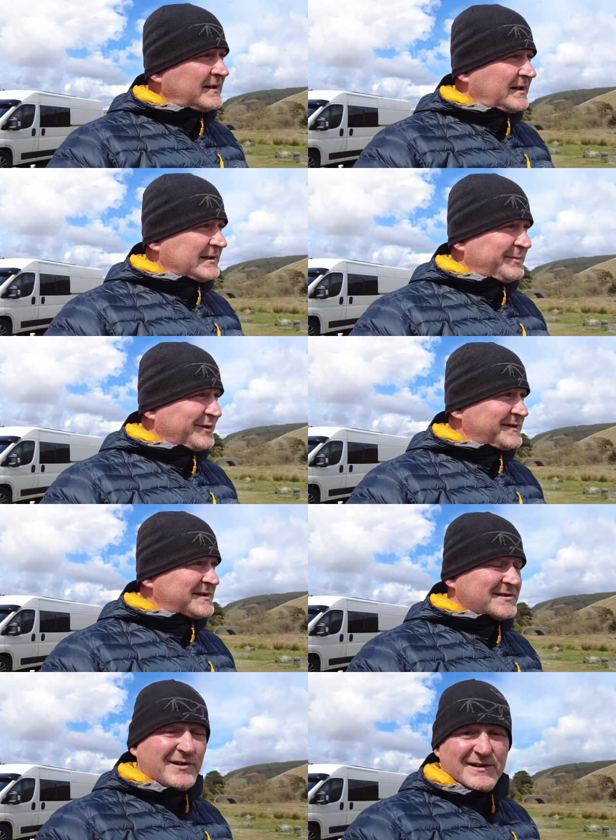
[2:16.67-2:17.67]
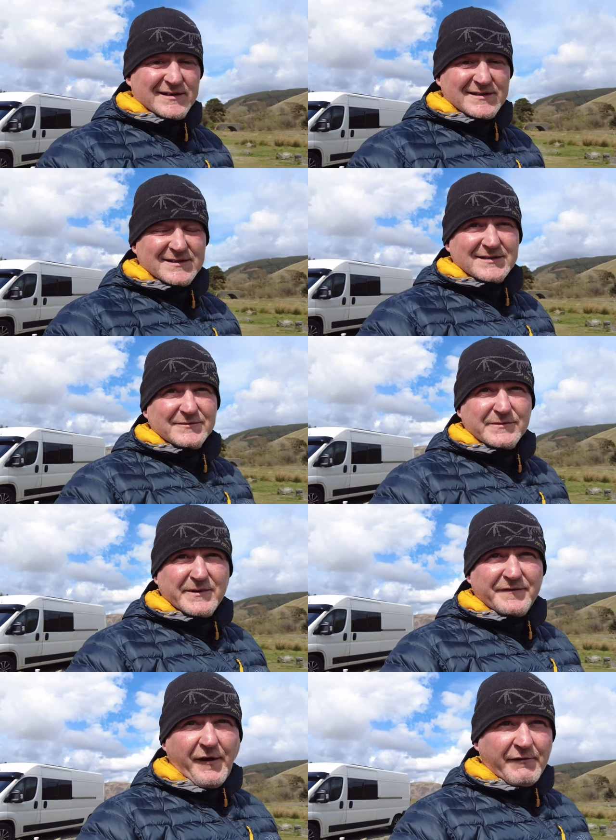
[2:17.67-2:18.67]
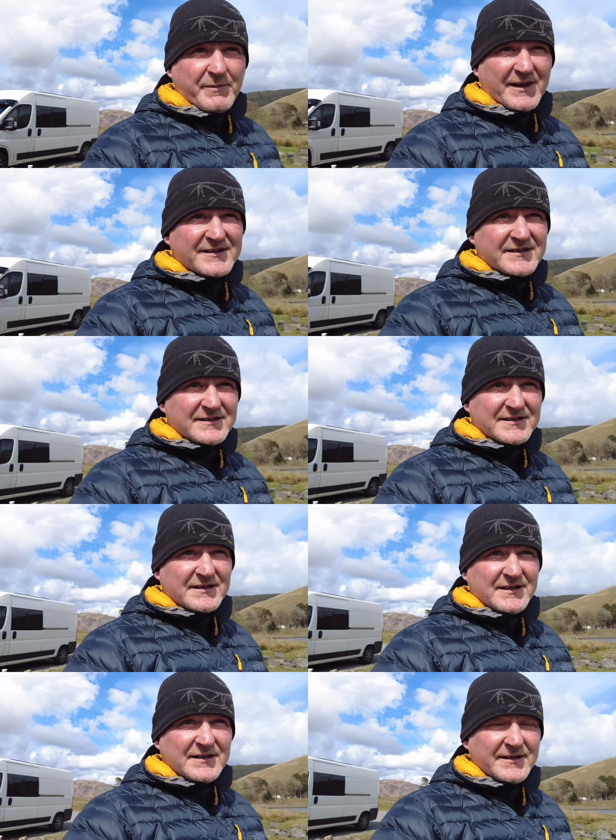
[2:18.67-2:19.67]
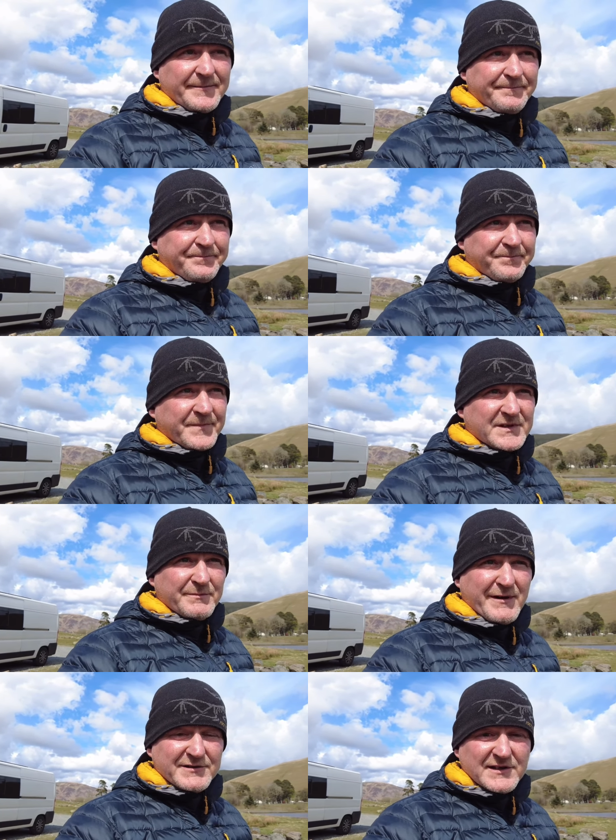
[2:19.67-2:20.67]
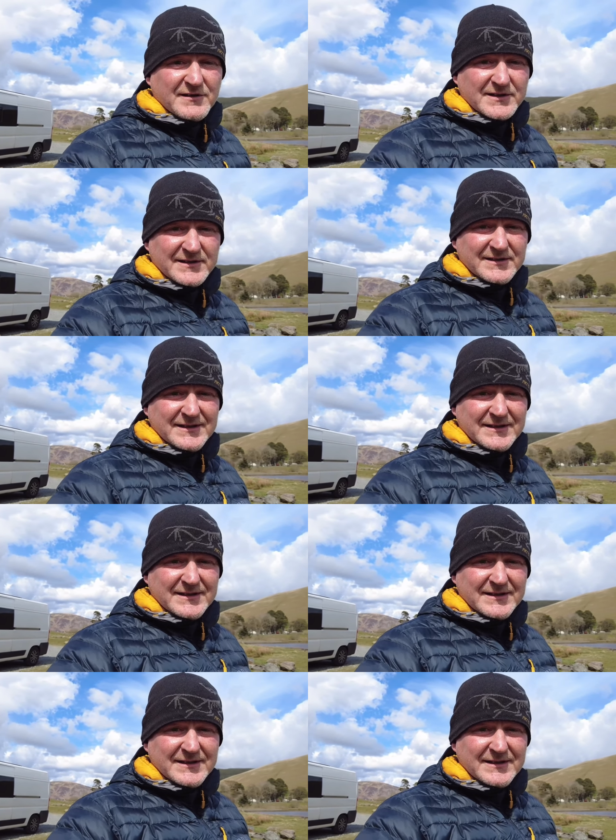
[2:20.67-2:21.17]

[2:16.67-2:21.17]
on the borders of Scotland, one of my favourite places, St Mary's Loch,